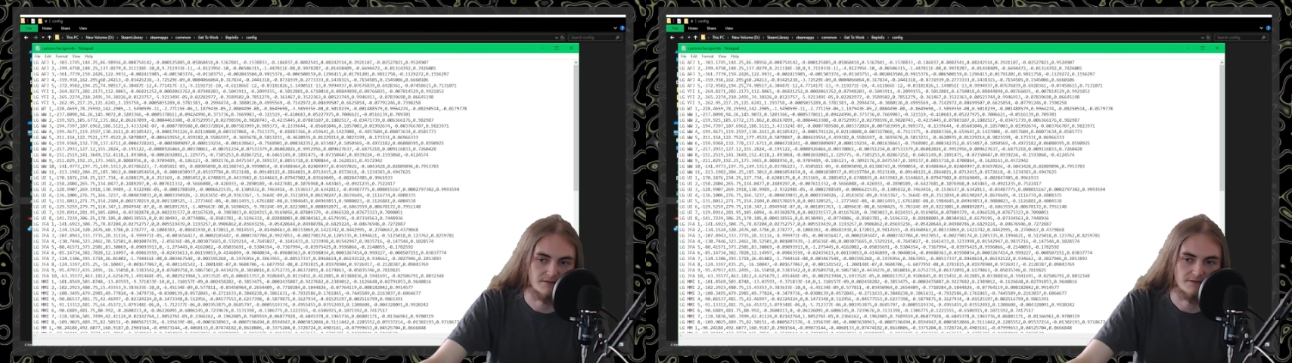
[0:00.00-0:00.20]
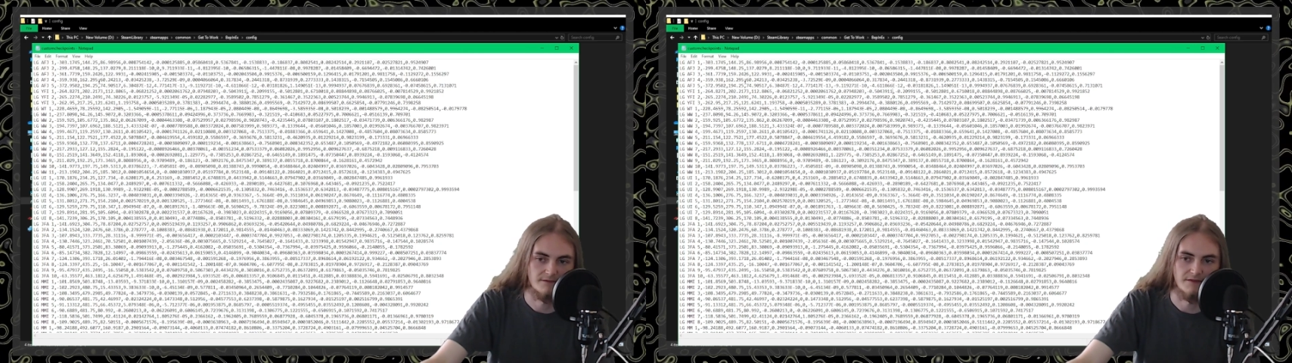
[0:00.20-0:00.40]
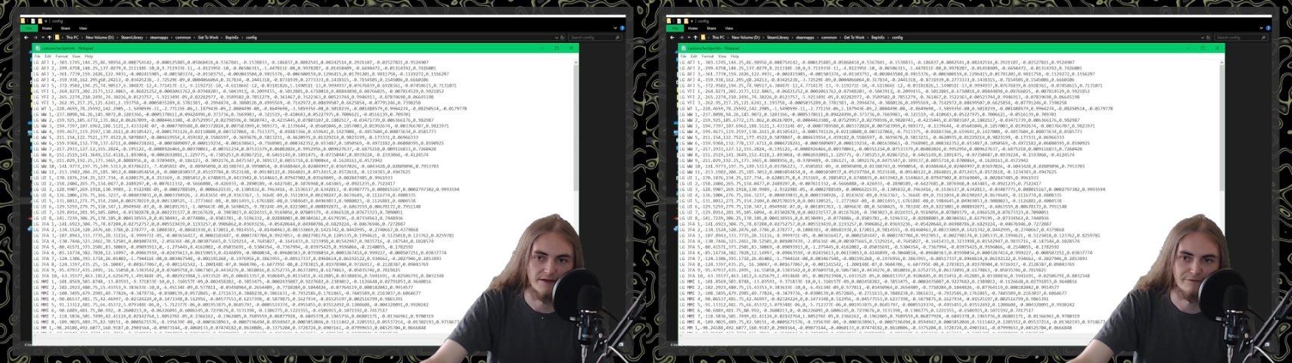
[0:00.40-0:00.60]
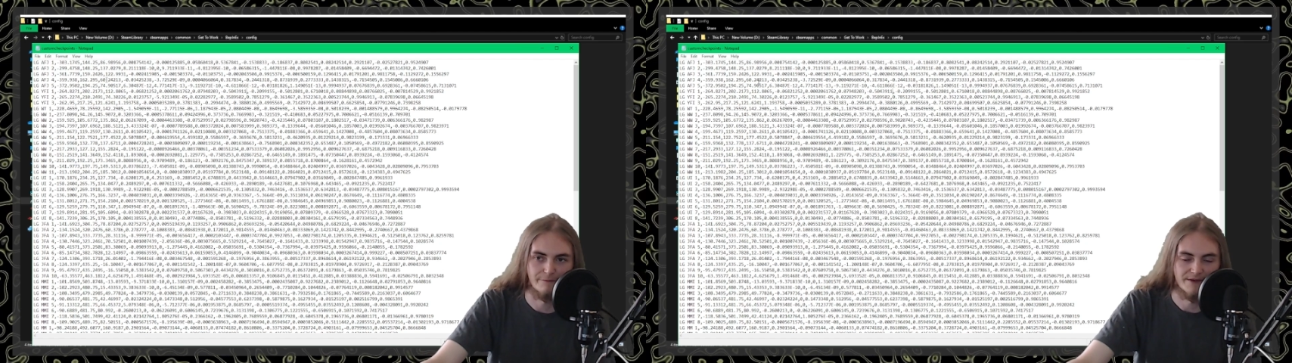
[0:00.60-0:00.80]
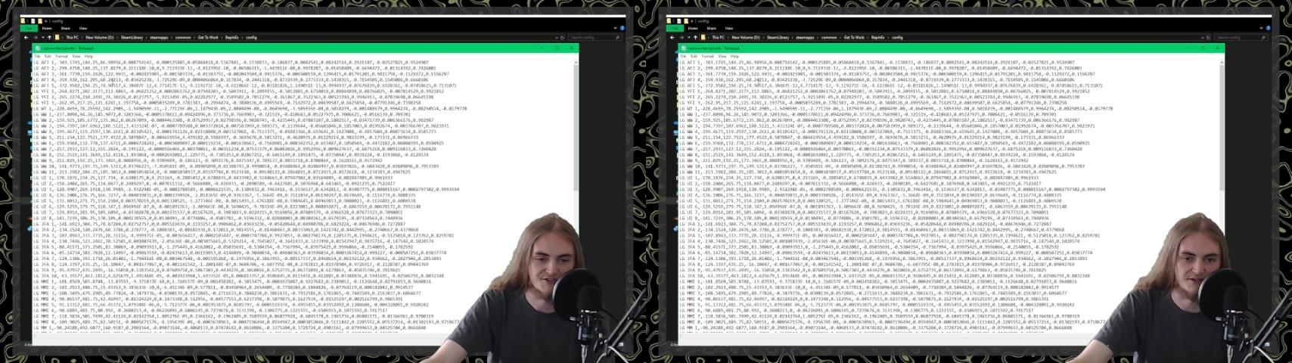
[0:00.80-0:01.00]
the
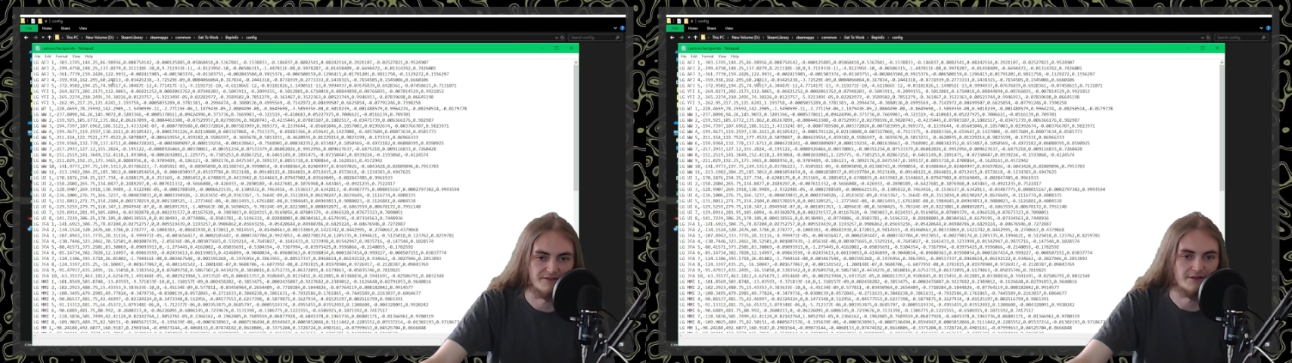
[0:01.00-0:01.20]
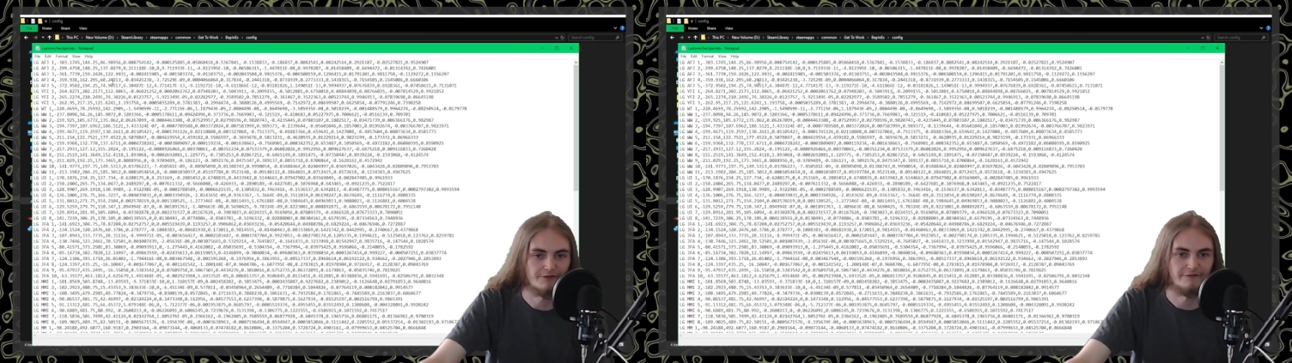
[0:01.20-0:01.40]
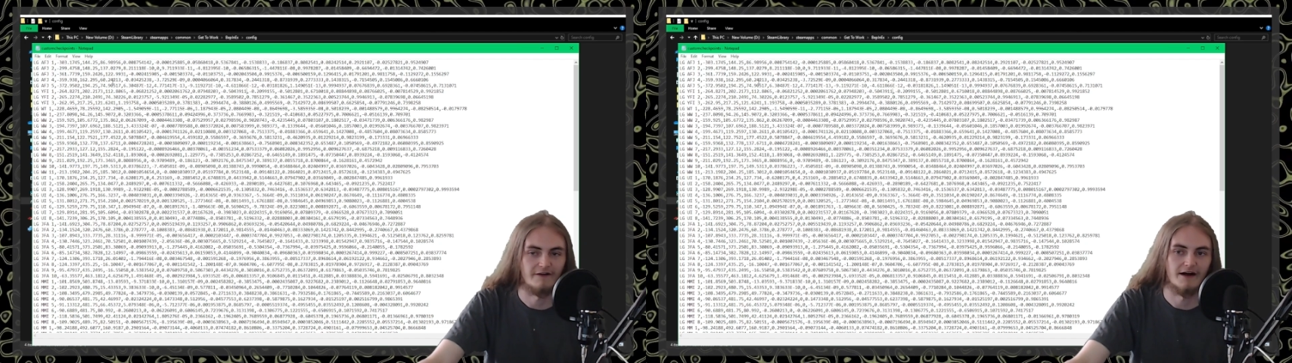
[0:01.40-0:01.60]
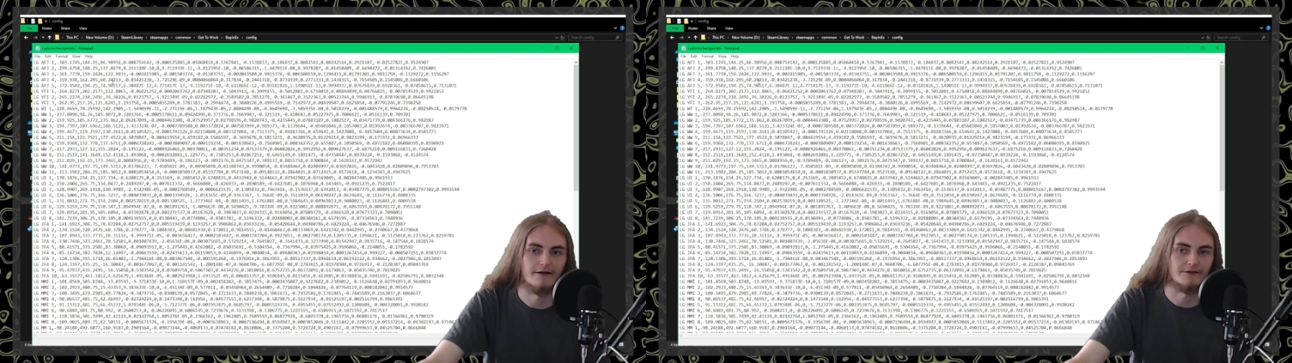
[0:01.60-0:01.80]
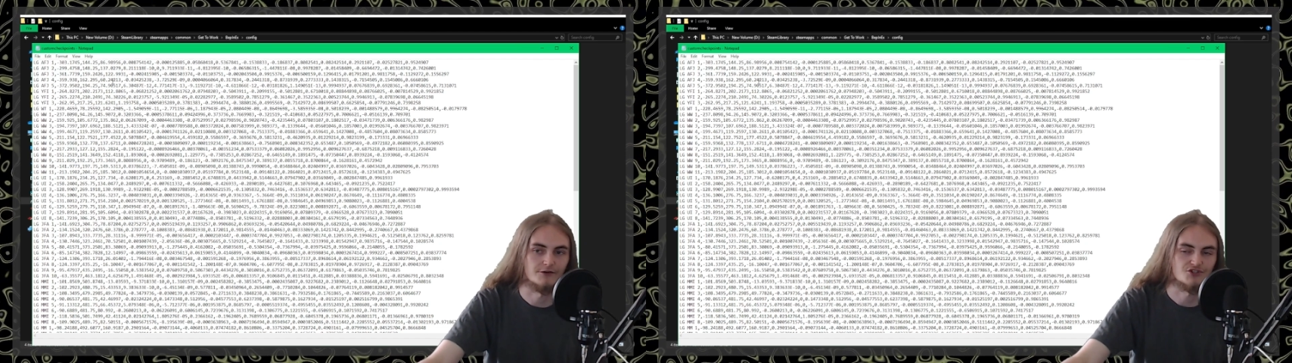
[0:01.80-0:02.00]
information in this file,
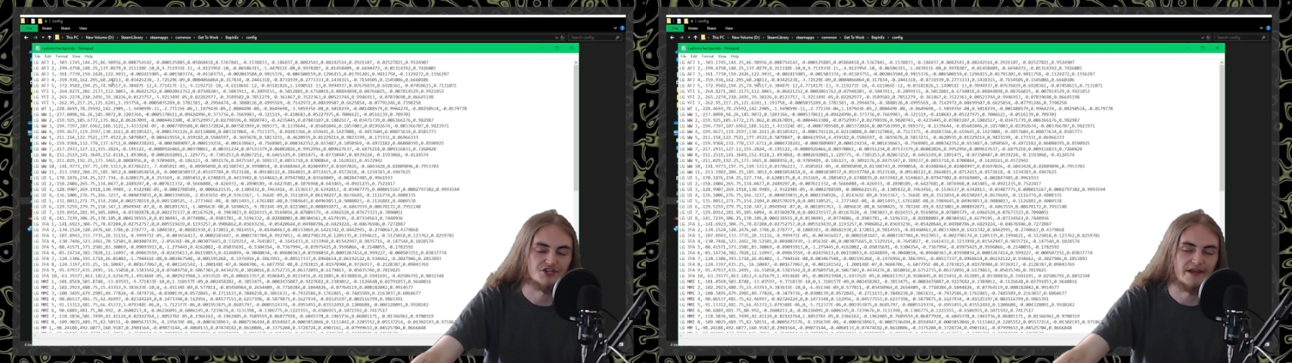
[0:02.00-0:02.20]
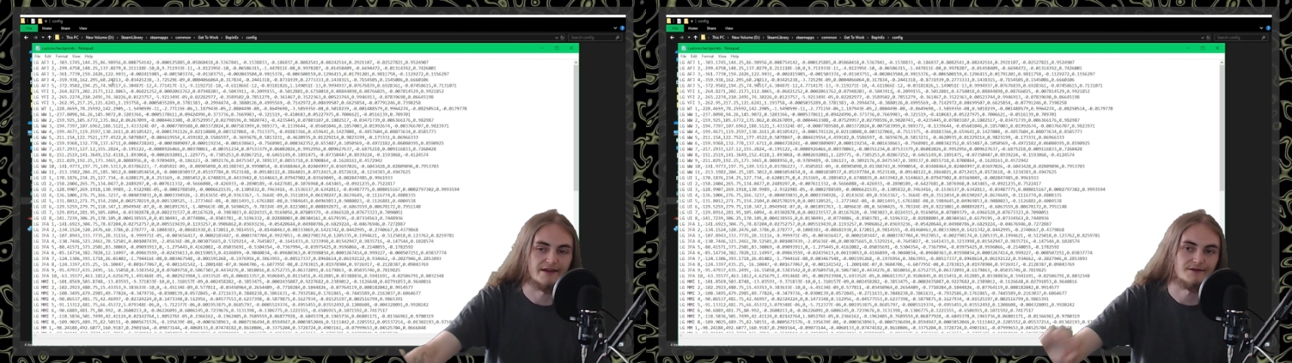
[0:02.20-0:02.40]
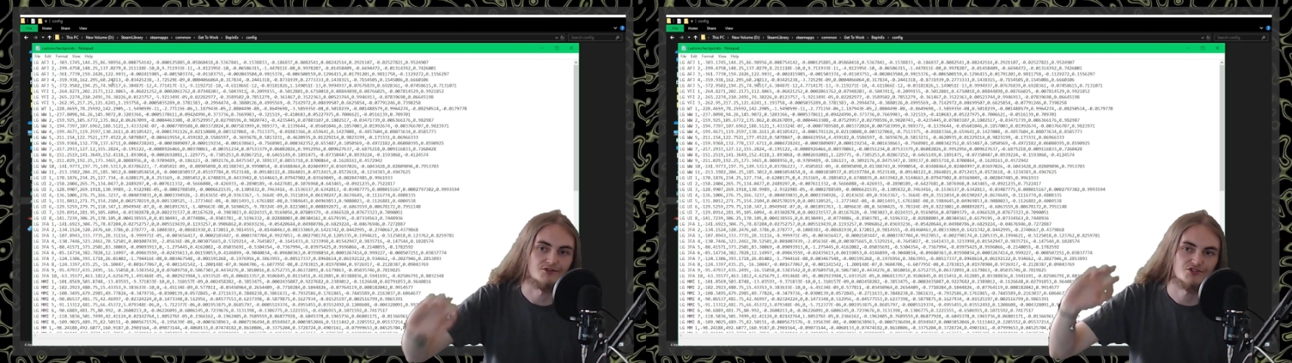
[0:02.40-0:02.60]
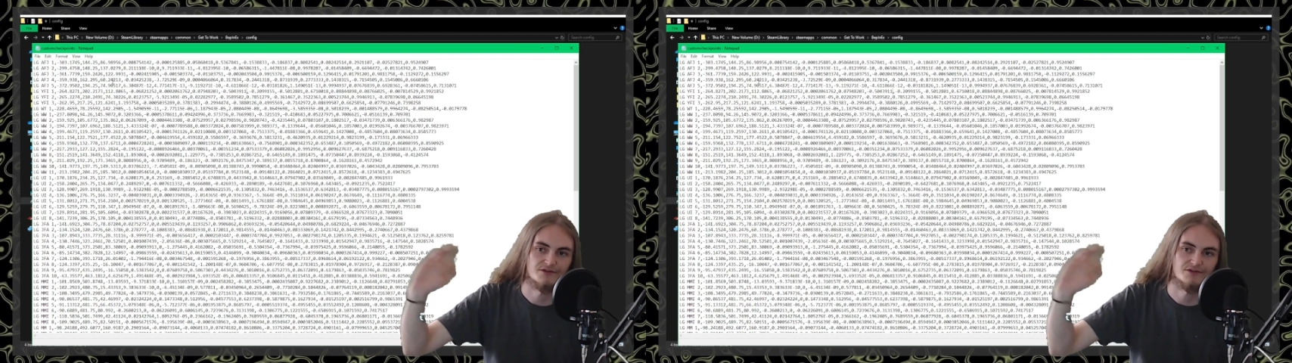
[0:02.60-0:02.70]
you change